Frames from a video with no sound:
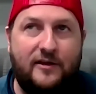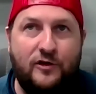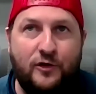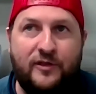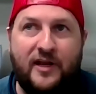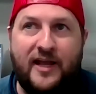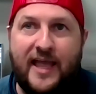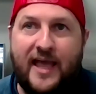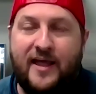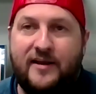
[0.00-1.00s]
knew that i
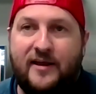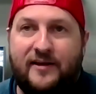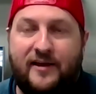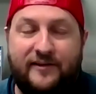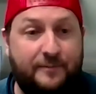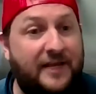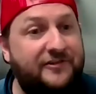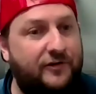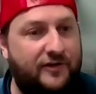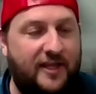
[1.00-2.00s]
had a, a
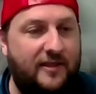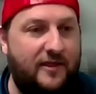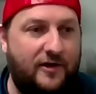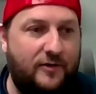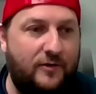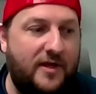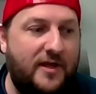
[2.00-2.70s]
specialty though